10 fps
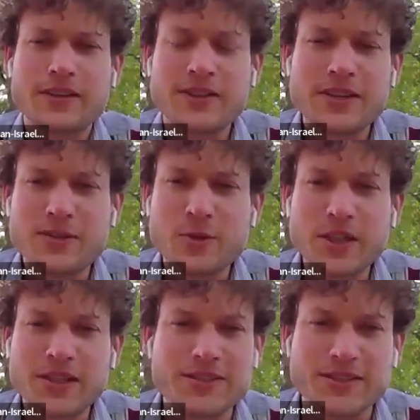didn't
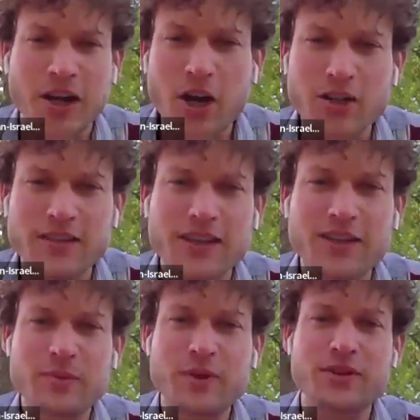really start
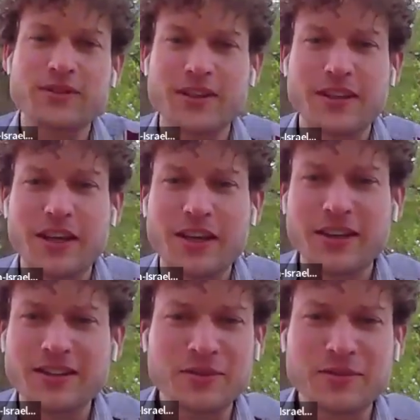there, because
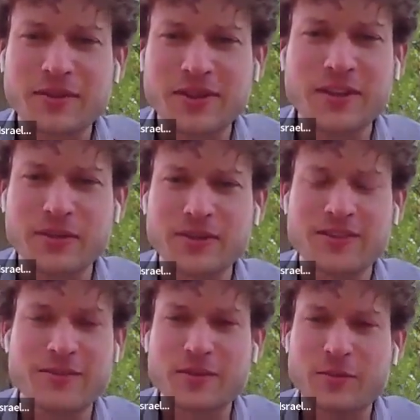I didn't think
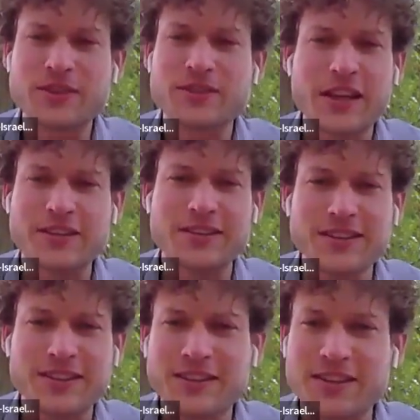it was that
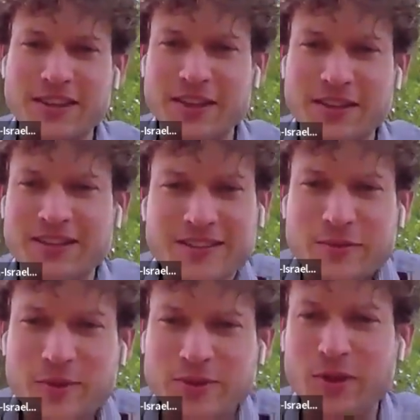it
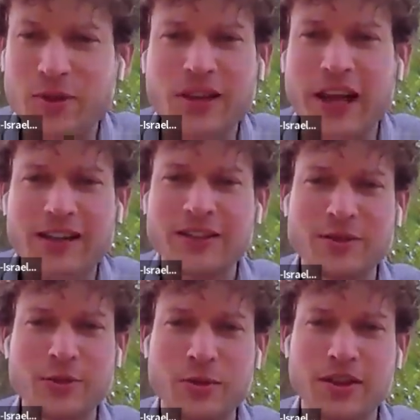was not likely
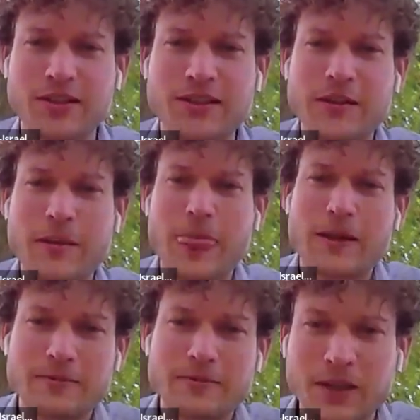to do it.
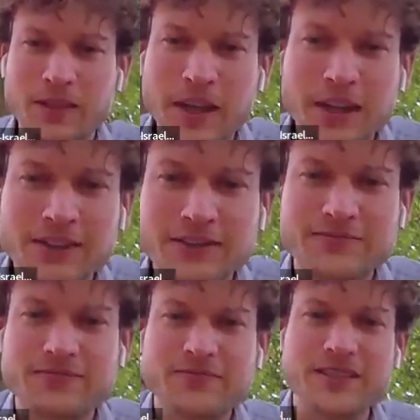But then
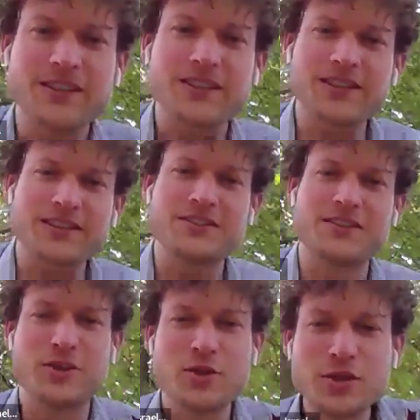the
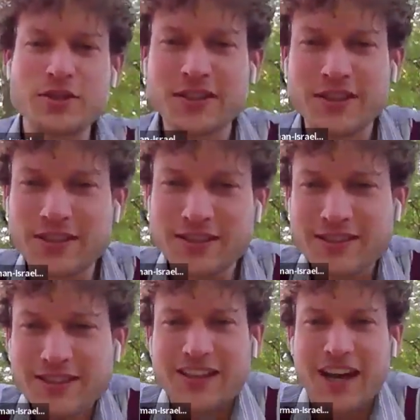security
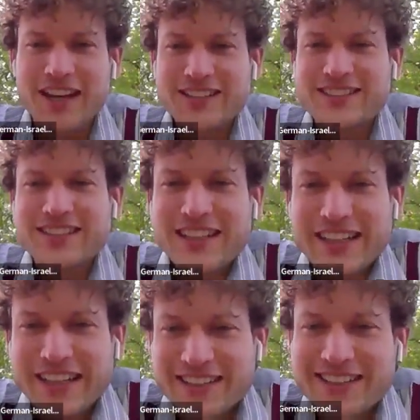guys
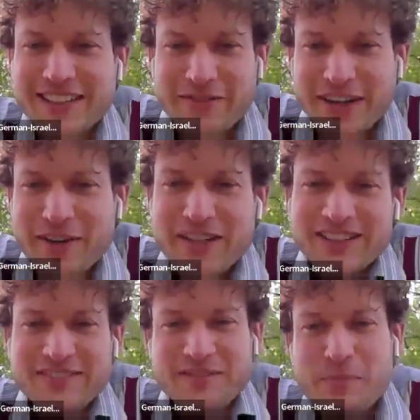did a
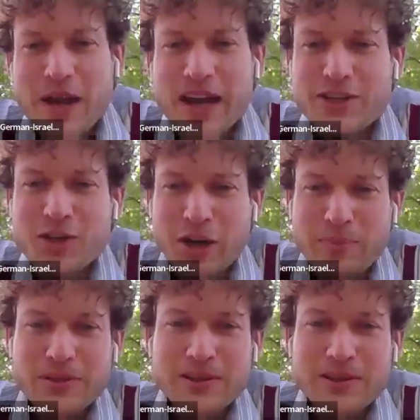very bad job